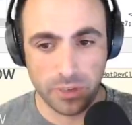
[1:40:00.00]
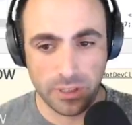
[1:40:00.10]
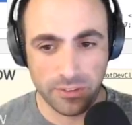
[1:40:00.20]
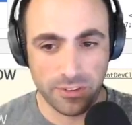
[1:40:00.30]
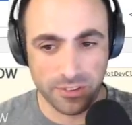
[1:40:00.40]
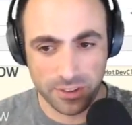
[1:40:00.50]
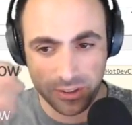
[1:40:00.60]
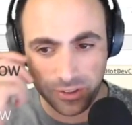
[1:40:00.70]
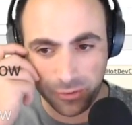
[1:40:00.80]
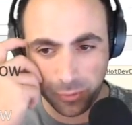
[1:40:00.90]
it's
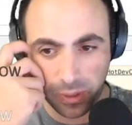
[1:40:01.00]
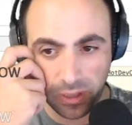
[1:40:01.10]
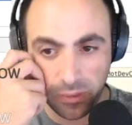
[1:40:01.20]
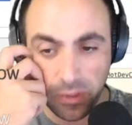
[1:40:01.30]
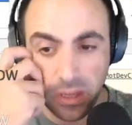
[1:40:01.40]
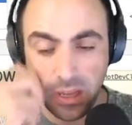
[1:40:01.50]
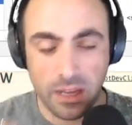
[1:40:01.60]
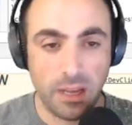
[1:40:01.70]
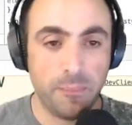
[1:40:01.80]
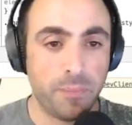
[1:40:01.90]
easier as well.
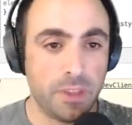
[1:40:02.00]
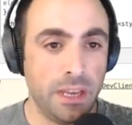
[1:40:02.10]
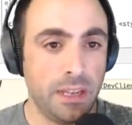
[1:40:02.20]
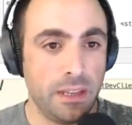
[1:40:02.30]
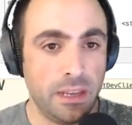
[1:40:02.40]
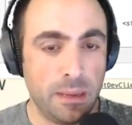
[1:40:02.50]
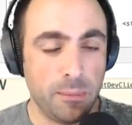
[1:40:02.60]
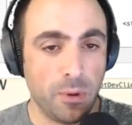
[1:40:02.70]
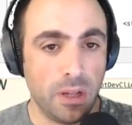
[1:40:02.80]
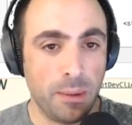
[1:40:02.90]
And
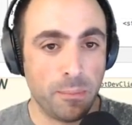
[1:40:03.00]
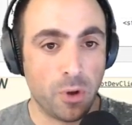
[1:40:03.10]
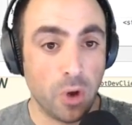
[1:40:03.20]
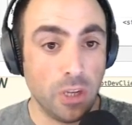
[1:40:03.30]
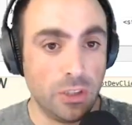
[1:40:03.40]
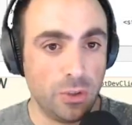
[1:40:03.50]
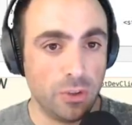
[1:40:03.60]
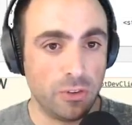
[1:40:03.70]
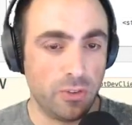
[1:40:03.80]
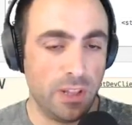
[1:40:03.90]
I'm going to
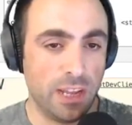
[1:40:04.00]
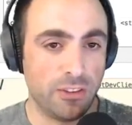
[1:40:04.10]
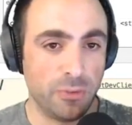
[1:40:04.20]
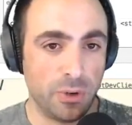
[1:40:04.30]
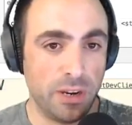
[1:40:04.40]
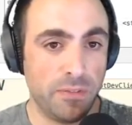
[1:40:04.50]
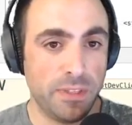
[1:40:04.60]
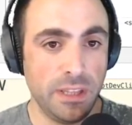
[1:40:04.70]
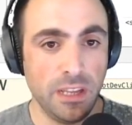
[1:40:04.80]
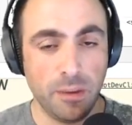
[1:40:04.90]
use flex for
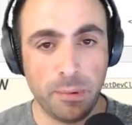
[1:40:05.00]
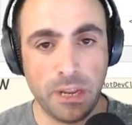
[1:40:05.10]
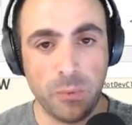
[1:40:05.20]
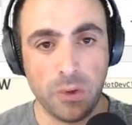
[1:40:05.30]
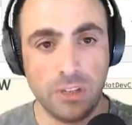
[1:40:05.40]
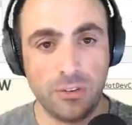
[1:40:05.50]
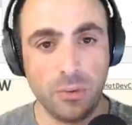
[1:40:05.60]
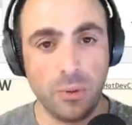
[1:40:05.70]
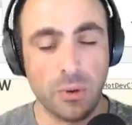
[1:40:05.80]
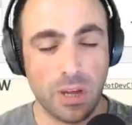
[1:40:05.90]
everything, but I wanted
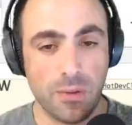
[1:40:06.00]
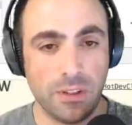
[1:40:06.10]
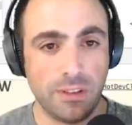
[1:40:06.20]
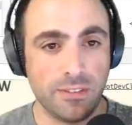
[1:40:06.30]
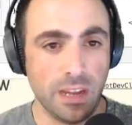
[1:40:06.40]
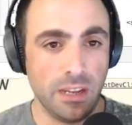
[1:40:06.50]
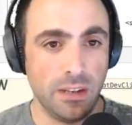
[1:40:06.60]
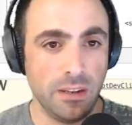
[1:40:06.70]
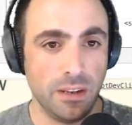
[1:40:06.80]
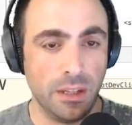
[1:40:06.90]
to look how the
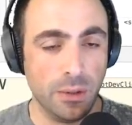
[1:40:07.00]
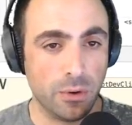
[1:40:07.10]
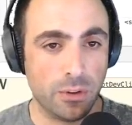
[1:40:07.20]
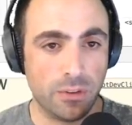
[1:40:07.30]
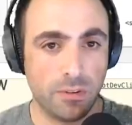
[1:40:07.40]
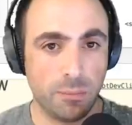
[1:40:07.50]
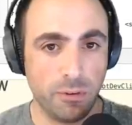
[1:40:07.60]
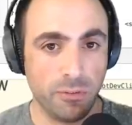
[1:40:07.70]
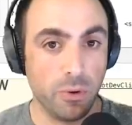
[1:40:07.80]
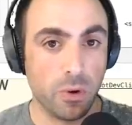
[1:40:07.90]
design looked
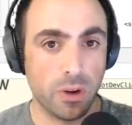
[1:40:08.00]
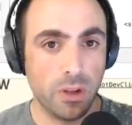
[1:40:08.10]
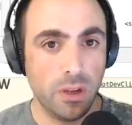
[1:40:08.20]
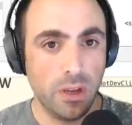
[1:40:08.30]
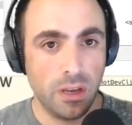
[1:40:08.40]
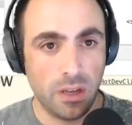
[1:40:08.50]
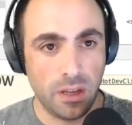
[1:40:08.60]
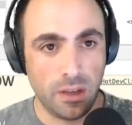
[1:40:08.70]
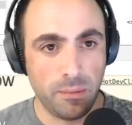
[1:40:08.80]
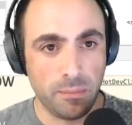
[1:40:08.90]
before.
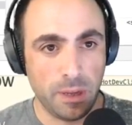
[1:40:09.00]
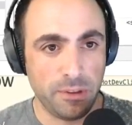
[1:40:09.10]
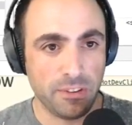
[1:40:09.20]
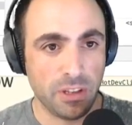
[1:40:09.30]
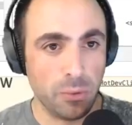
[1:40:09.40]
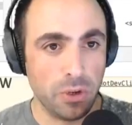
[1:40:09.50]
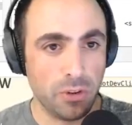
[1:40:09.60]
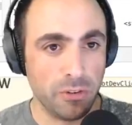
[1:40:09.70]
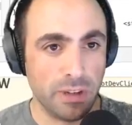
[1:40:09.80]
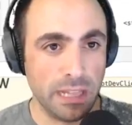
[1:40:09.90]
I basically
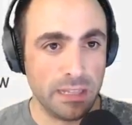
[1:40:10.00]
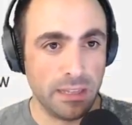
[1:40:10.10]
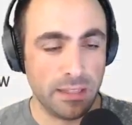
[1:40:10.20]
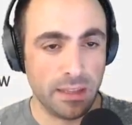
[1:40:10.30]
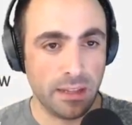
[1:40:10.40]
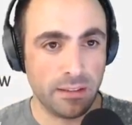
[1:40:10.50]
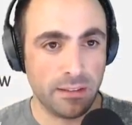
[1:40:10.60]
wanted to validate that